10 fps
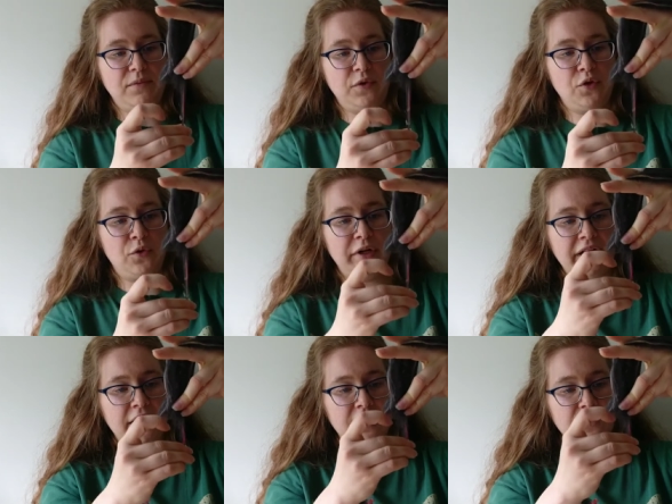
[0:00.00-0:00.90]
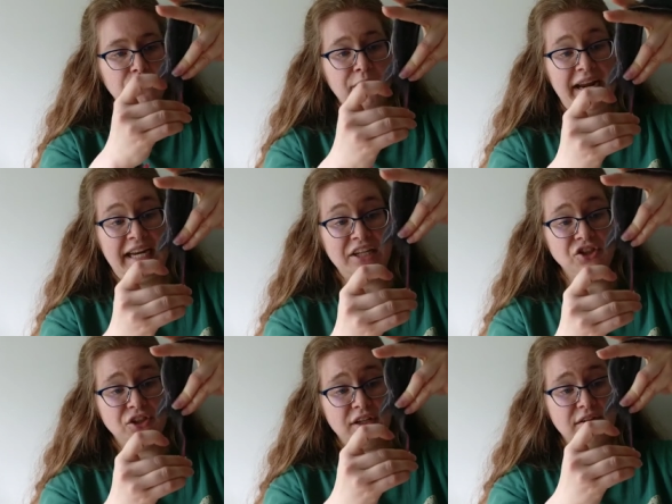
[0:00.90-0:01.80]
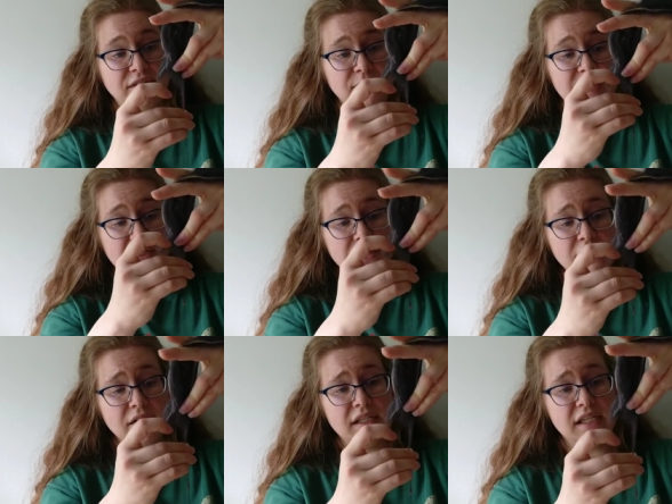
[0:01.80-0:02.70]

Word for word: Nordic range of spindles,